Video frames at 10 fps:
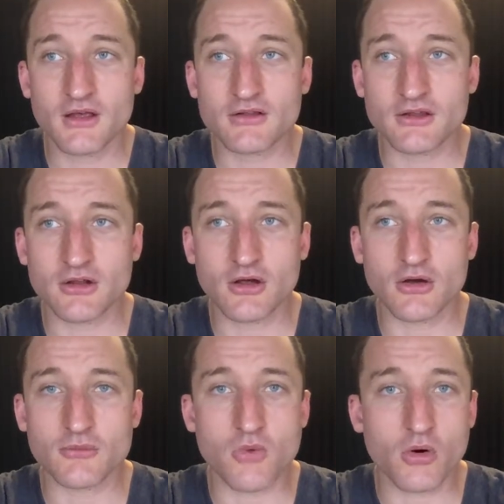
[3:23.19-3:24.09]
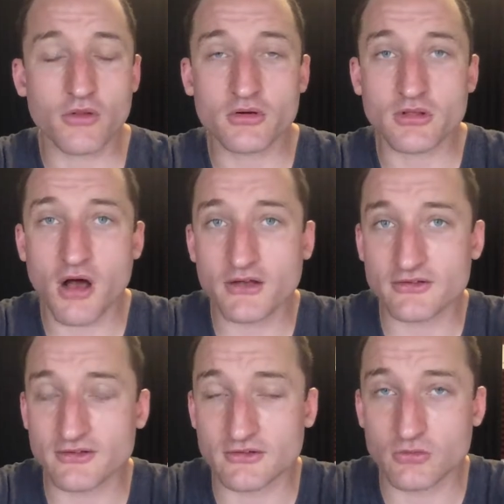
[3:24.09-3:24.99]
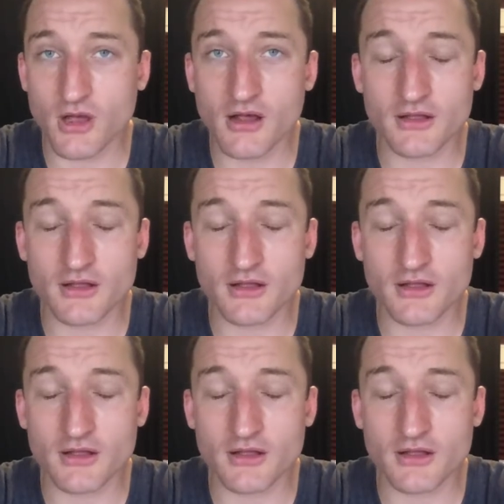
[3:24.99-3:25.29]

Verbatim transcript: you know, mourn their losses as well.